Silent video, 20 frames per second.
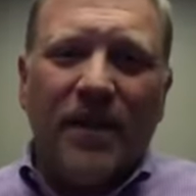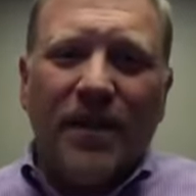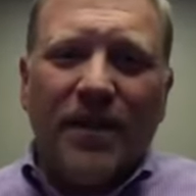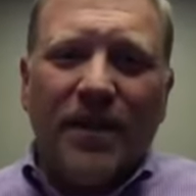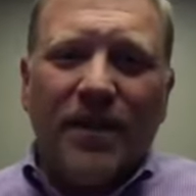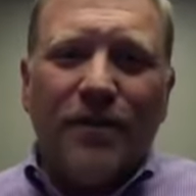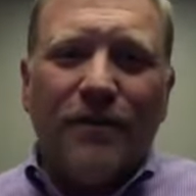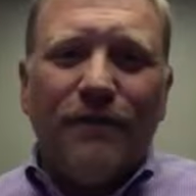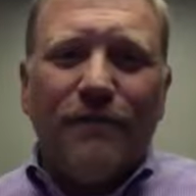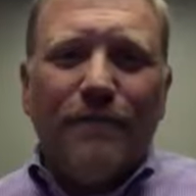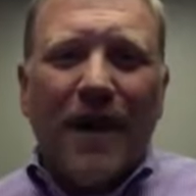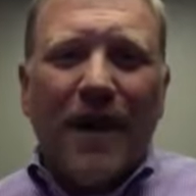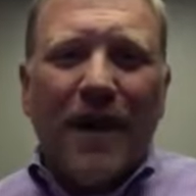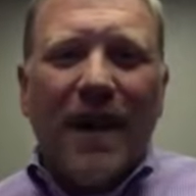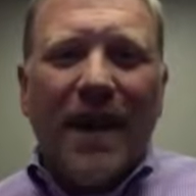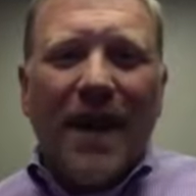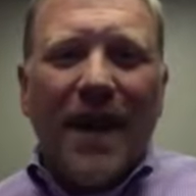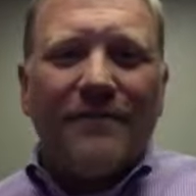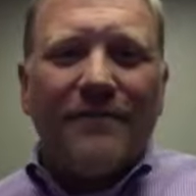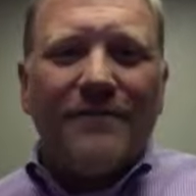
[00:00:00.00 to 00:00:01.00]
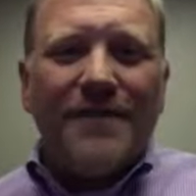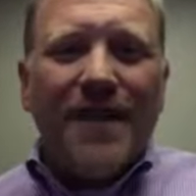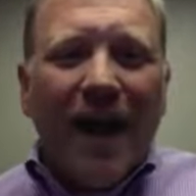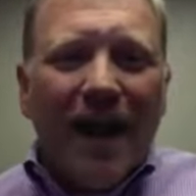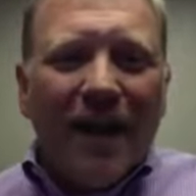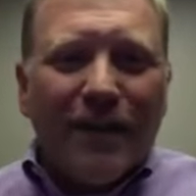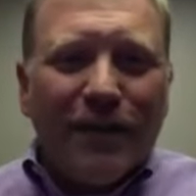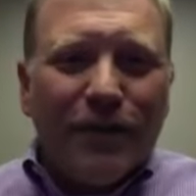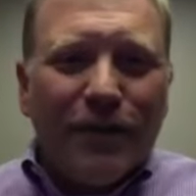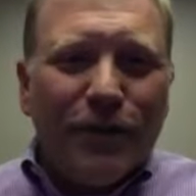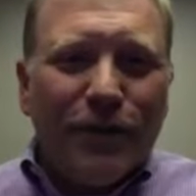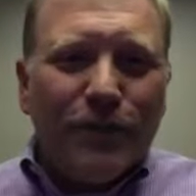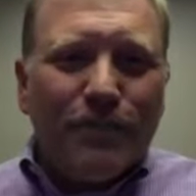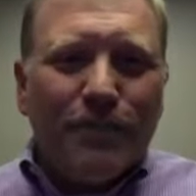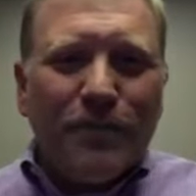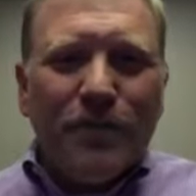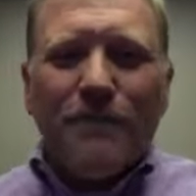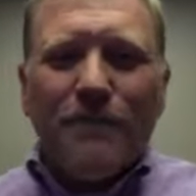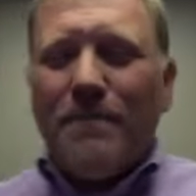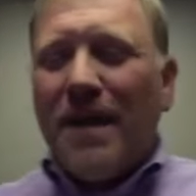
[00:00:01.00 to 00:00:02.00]
You may have
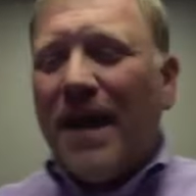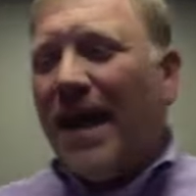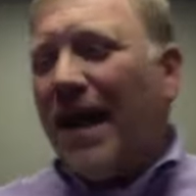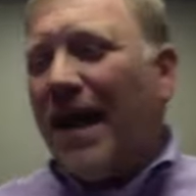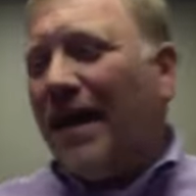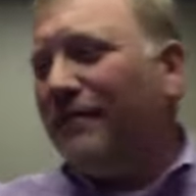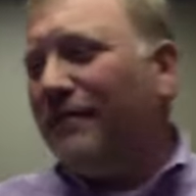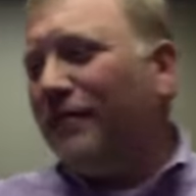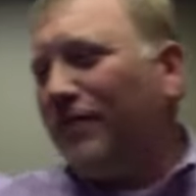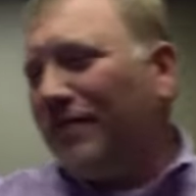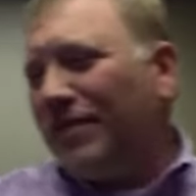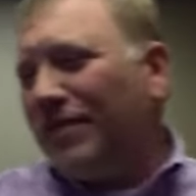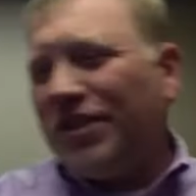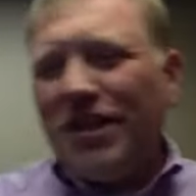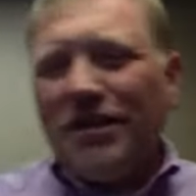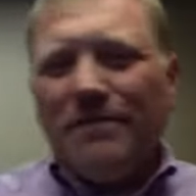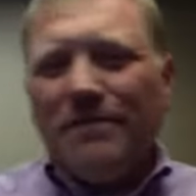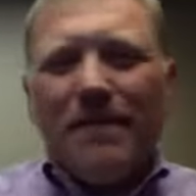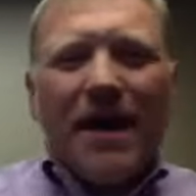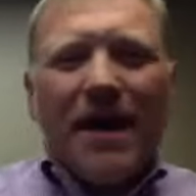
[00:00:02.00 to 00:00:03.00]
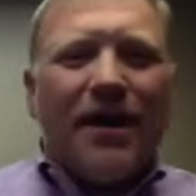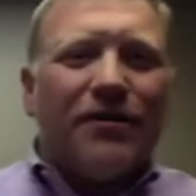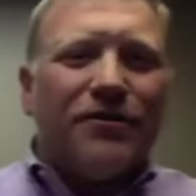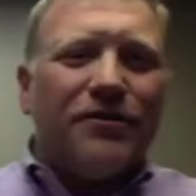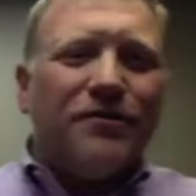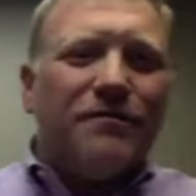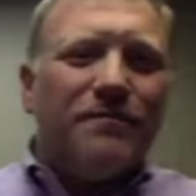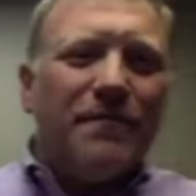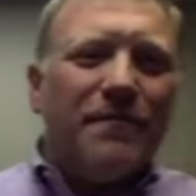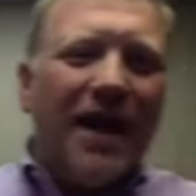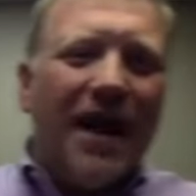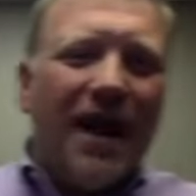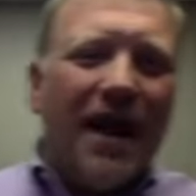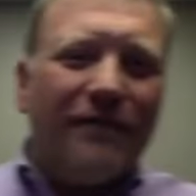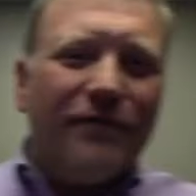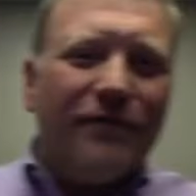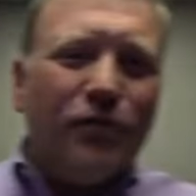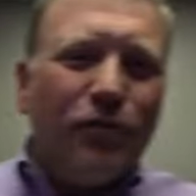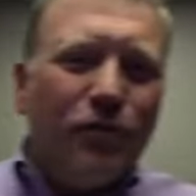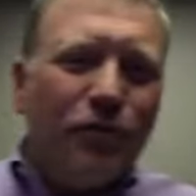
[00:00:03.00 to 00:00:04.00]
.loop, you may have Gmail, you may
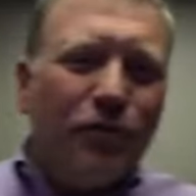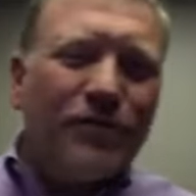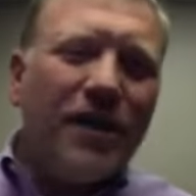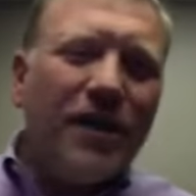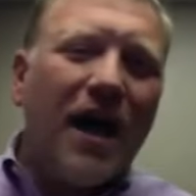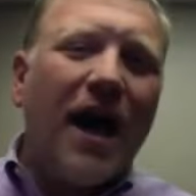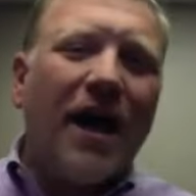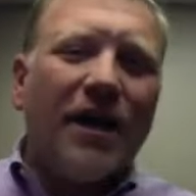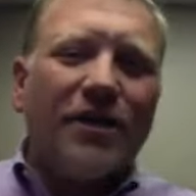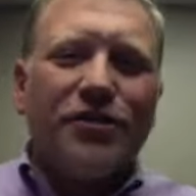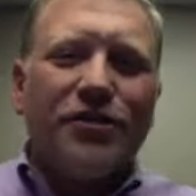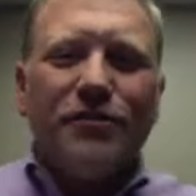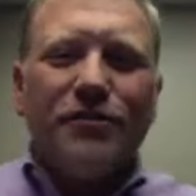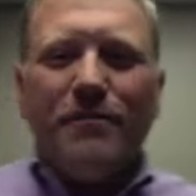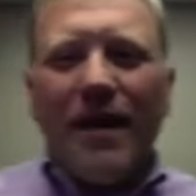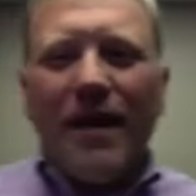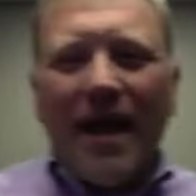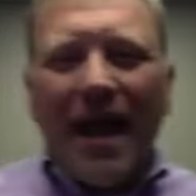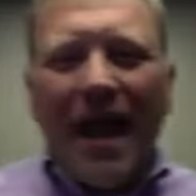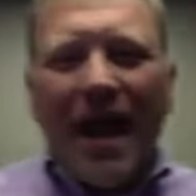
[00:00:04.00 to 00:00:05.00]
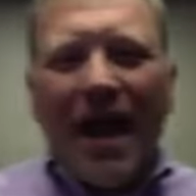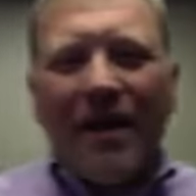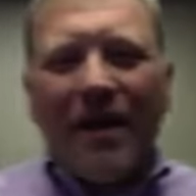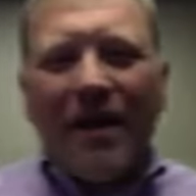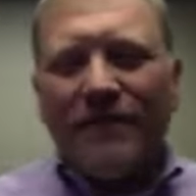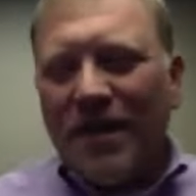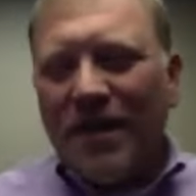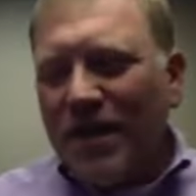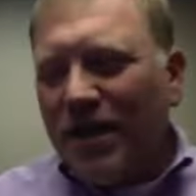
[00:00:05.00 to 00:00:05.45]
have Google Docs, you may have